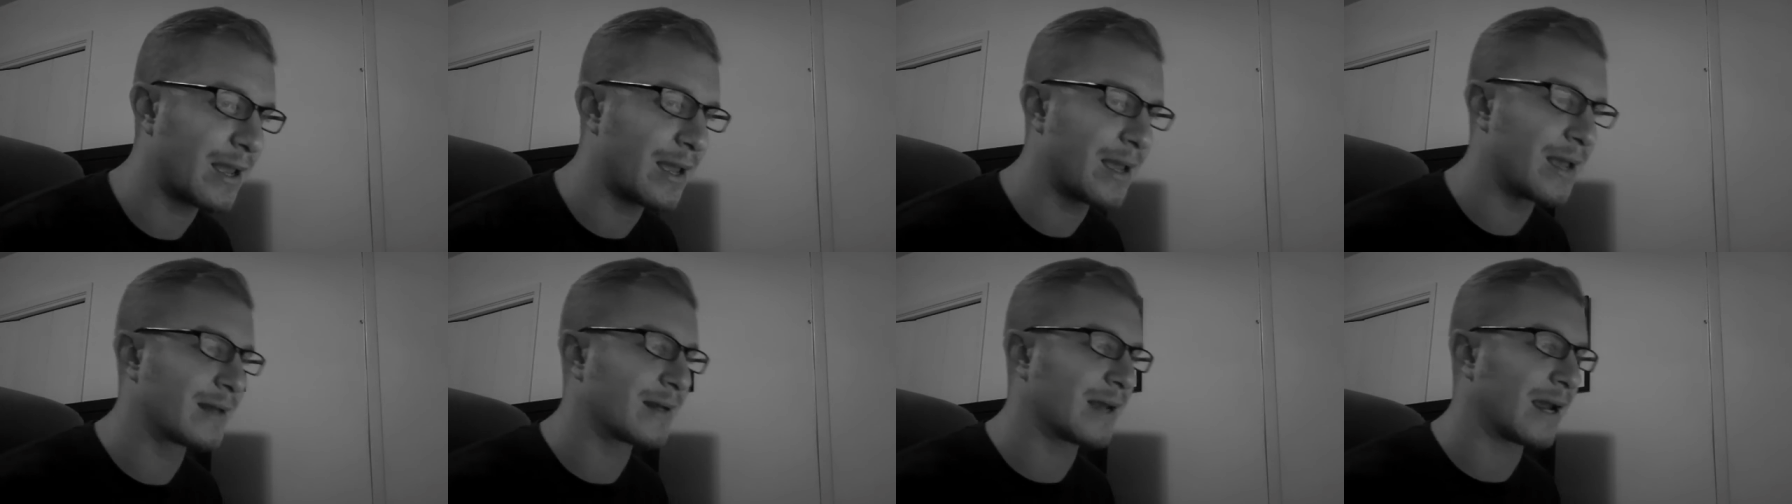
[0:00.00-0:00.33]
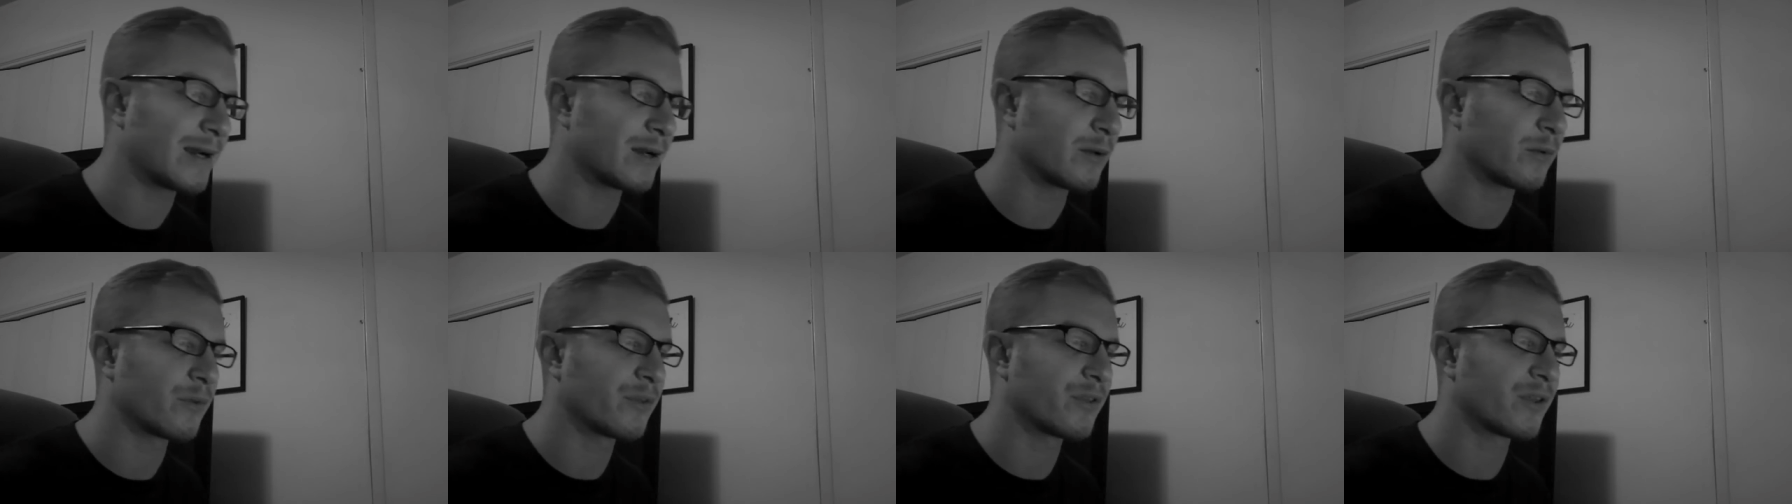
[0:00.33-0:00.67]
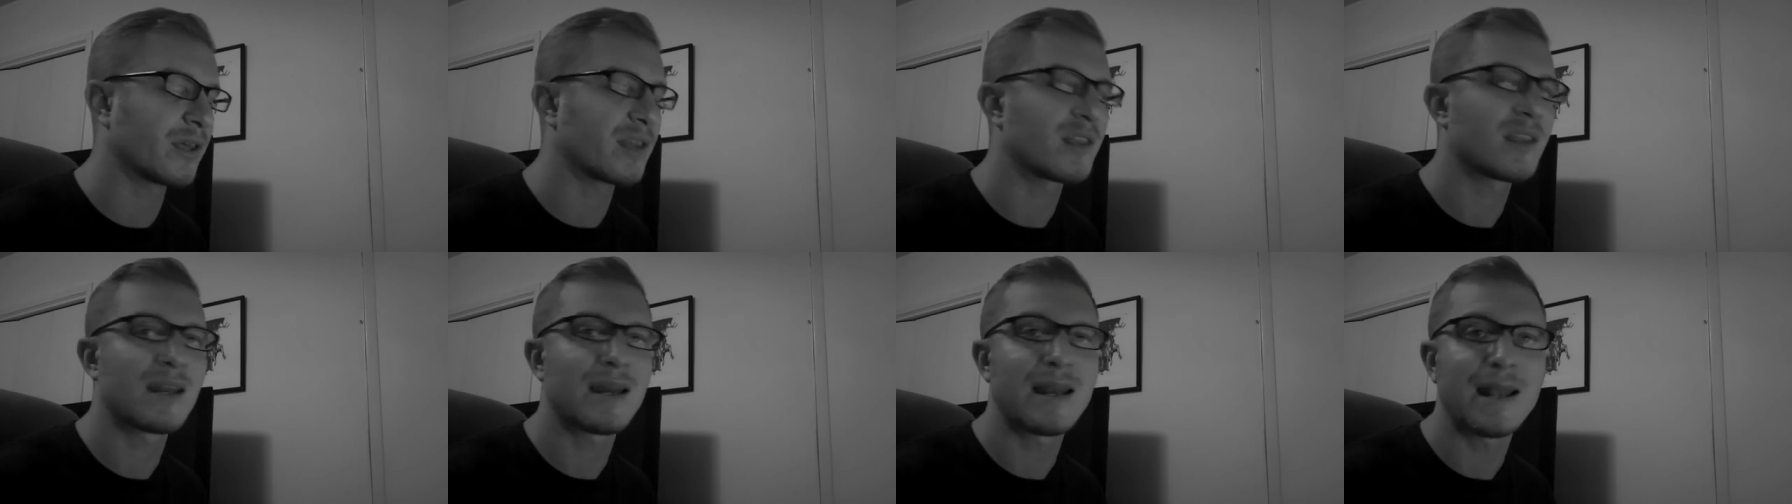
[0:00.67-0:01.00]
and I don't
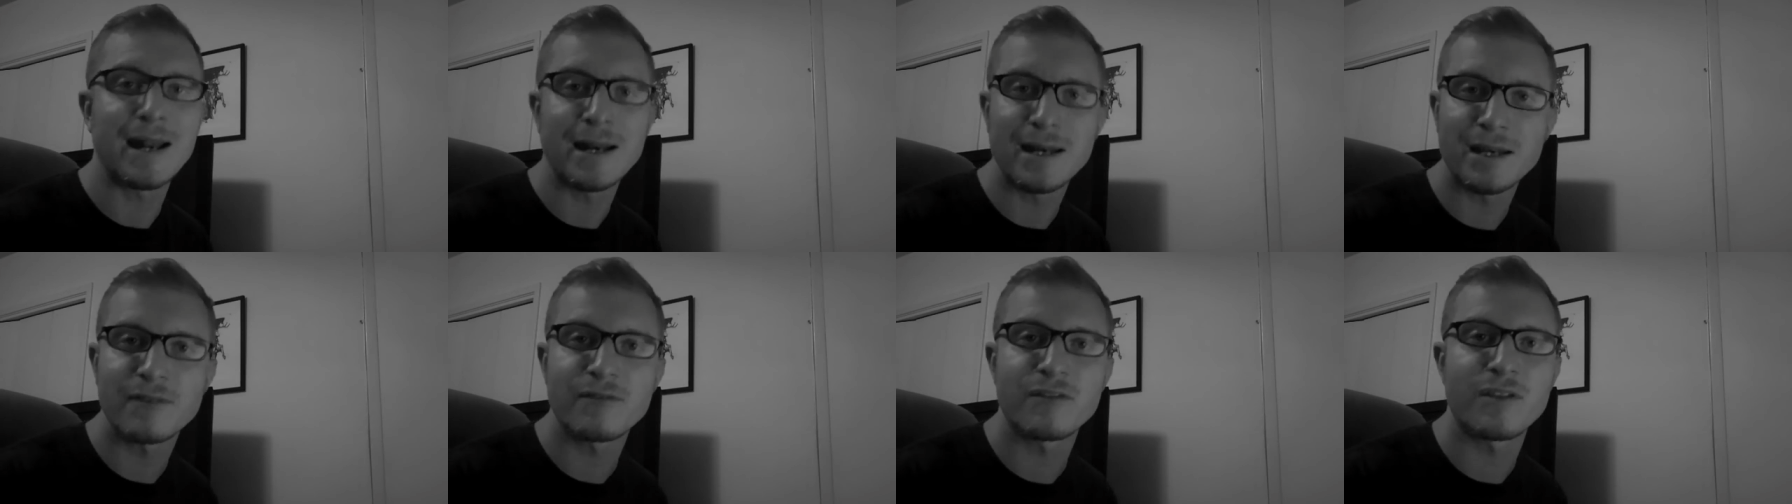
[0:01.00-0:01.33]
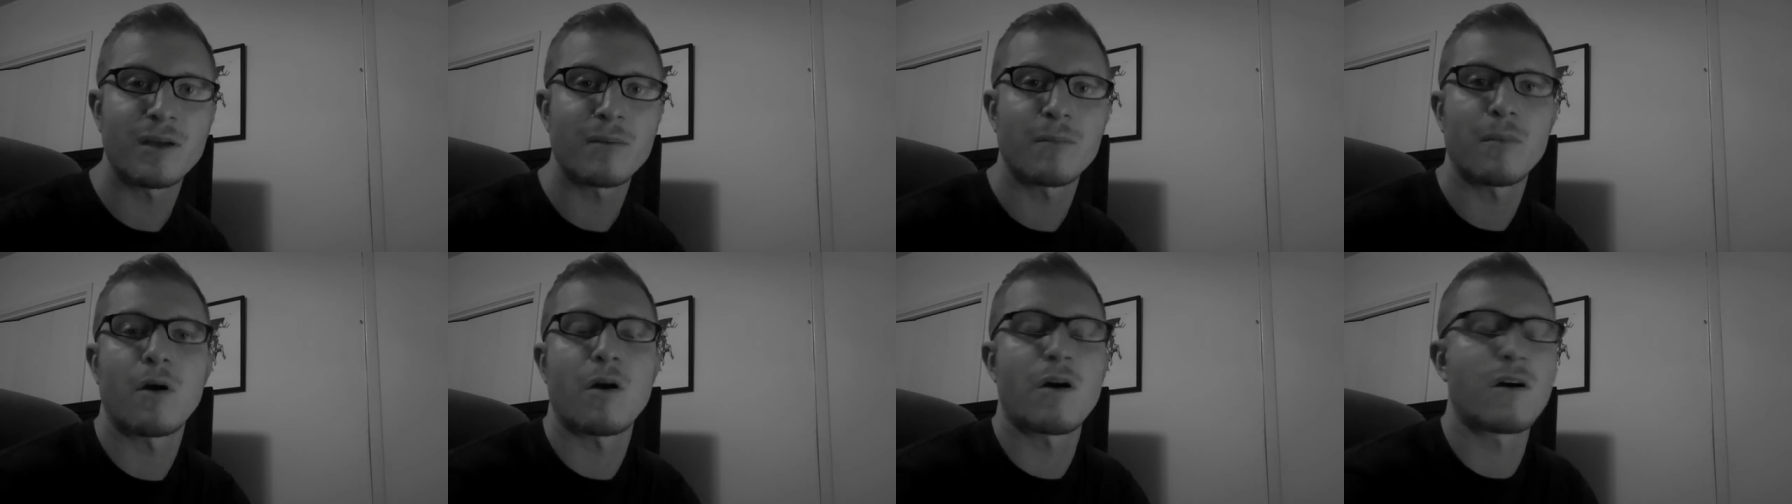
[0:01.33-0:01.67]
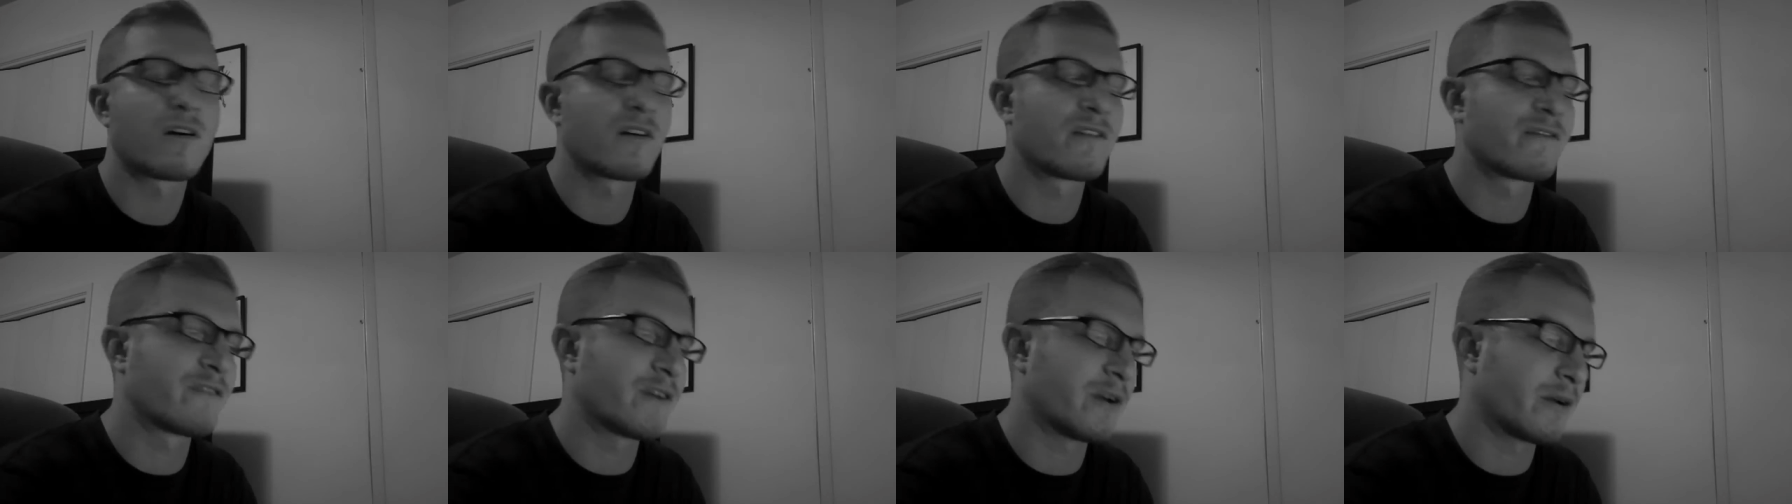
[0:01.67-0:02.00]
think that any of them
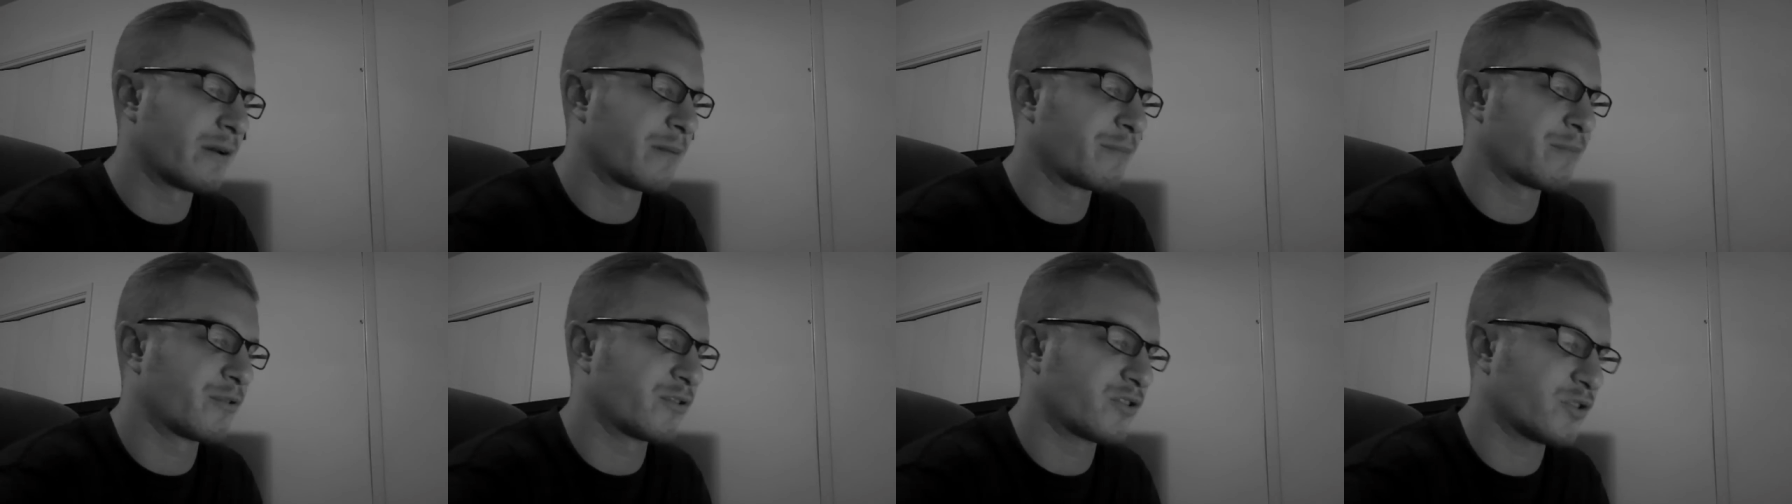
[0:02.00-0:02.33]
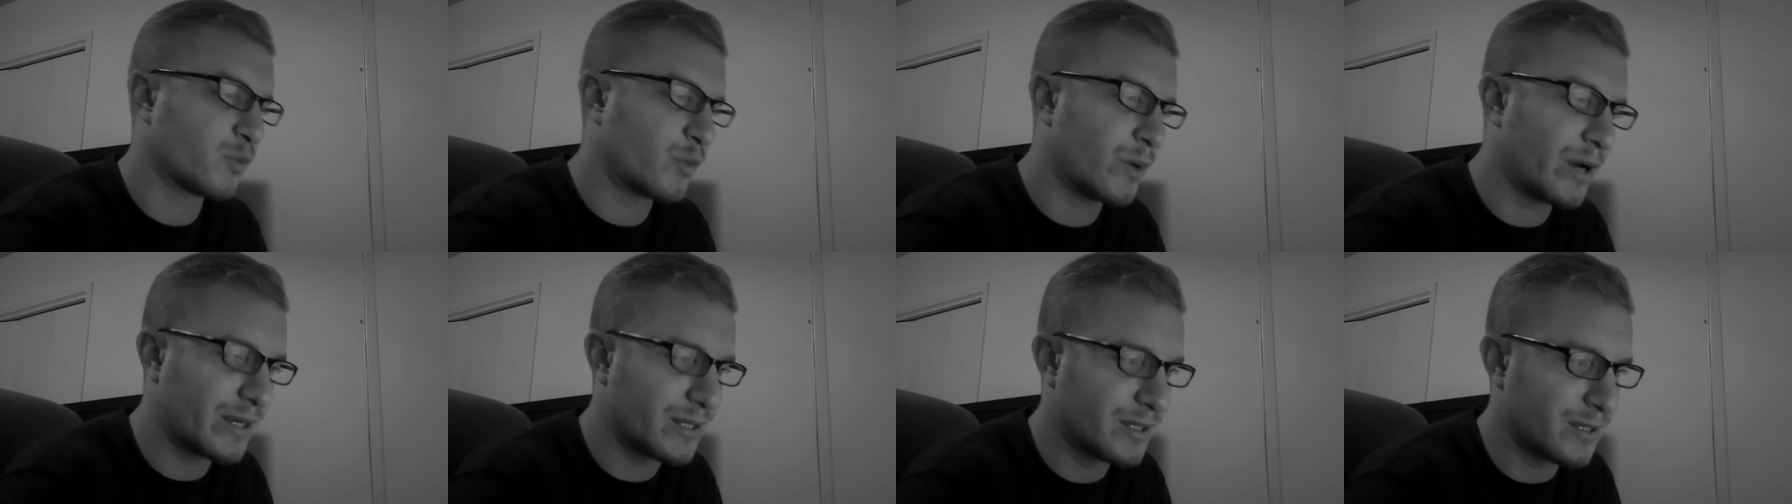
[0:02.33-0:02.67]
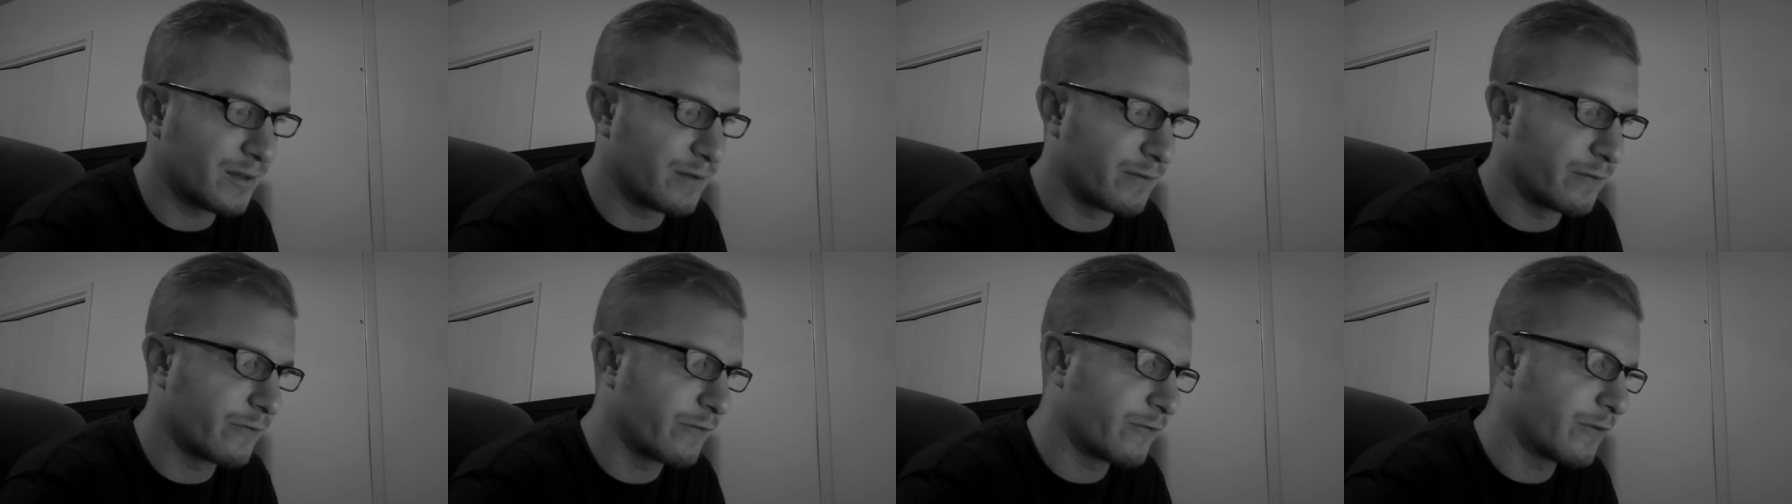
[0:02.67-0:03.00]
are very
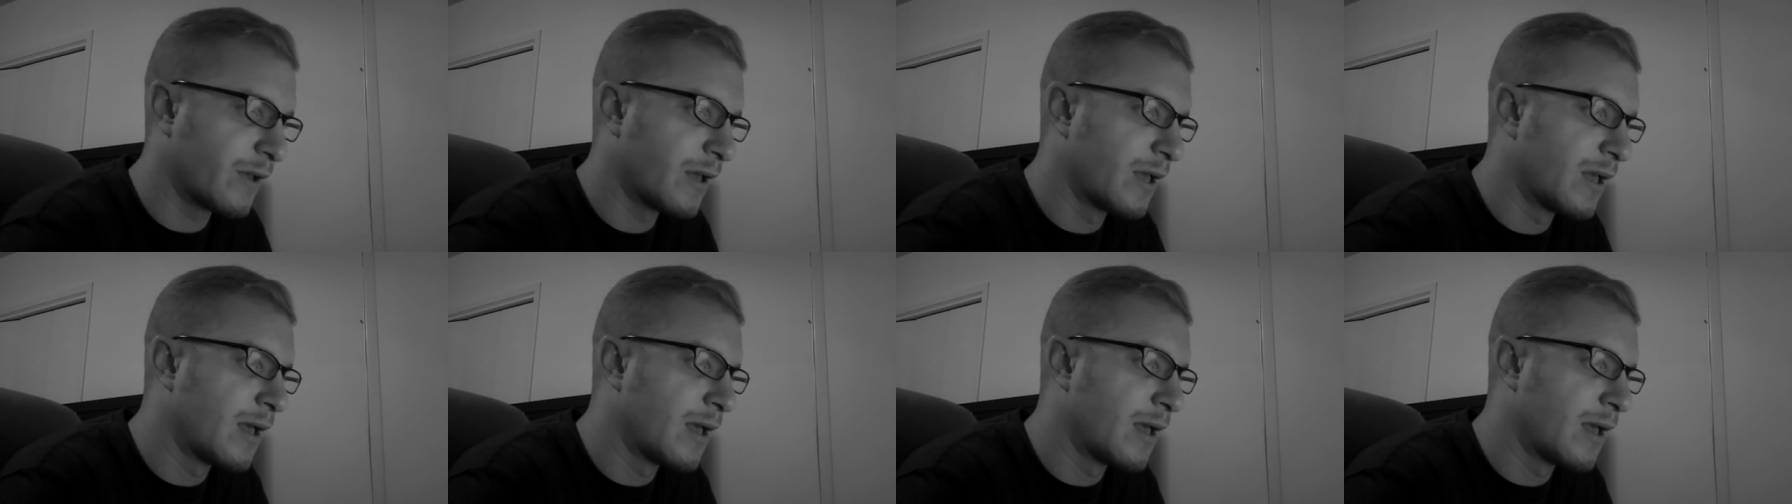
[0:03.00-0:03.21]
persuasive